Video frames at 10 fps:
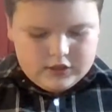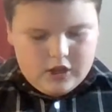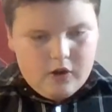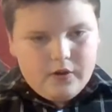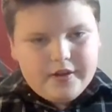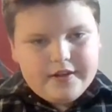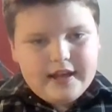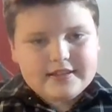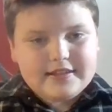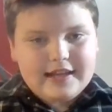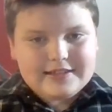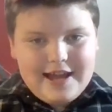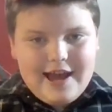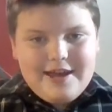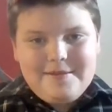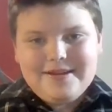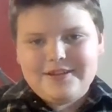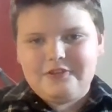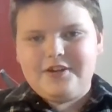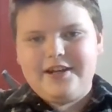So next time
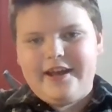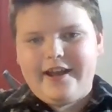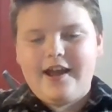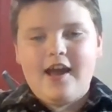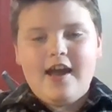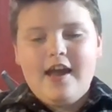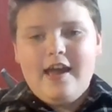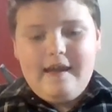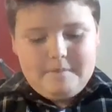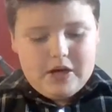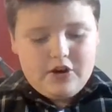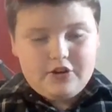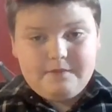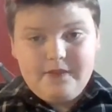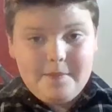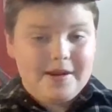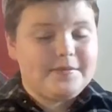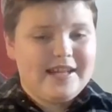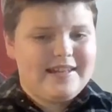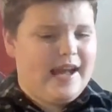you're eating a burger, flip it
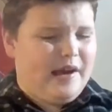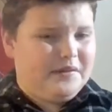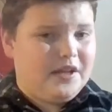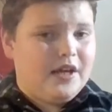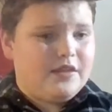upside down.